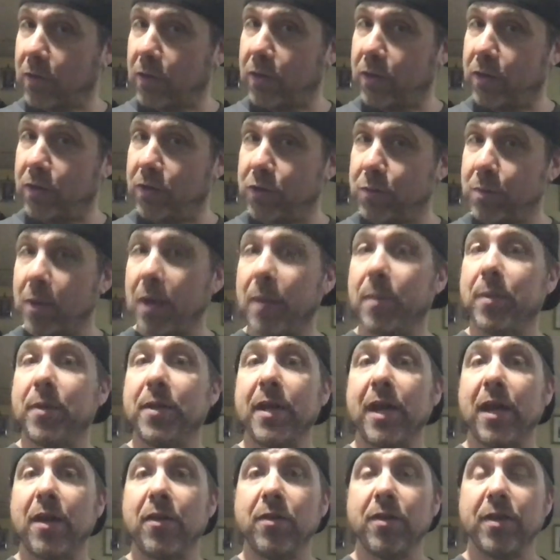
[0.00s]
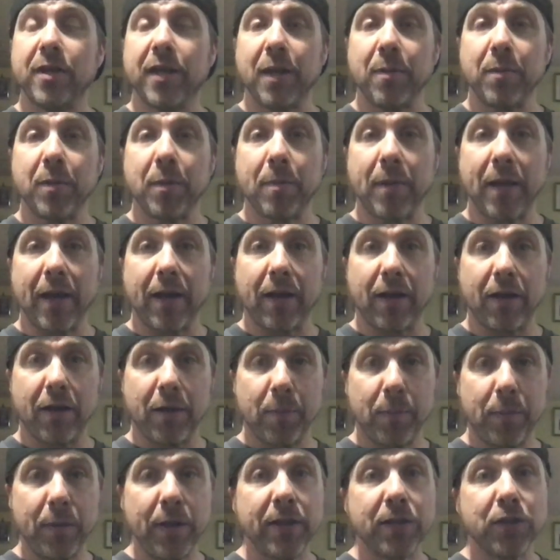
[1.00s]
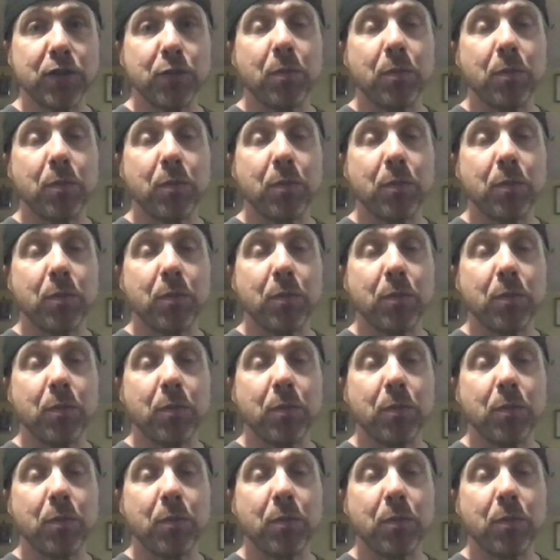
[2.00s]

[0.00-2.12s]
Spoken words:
use my piano to get me back on pitch,